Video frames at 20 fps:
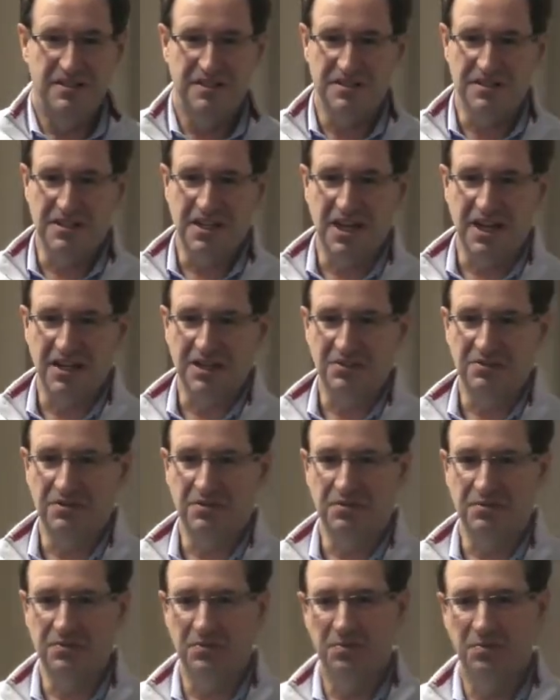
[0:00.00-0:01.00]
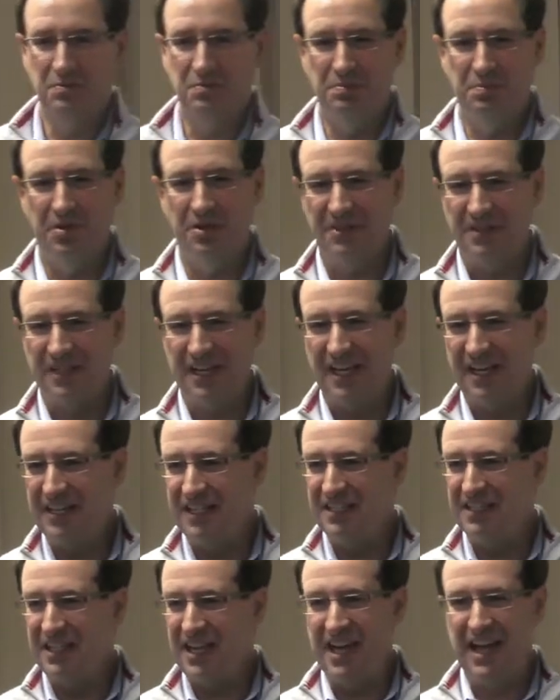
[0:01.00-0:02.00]
You got to put that
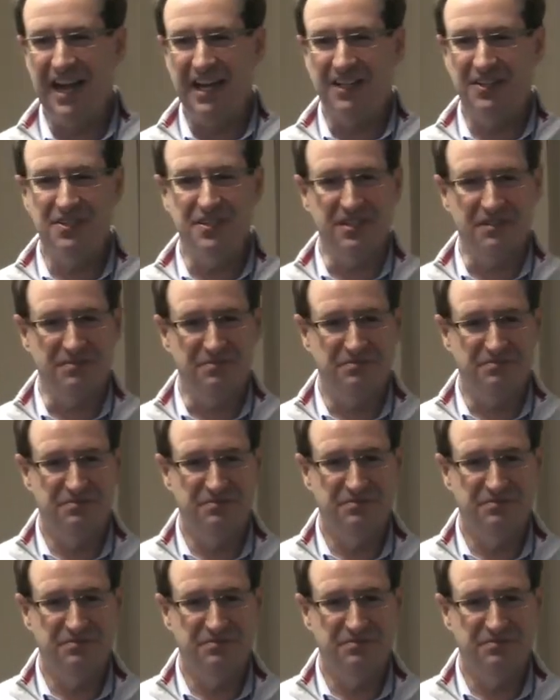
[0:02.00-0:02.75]
into action.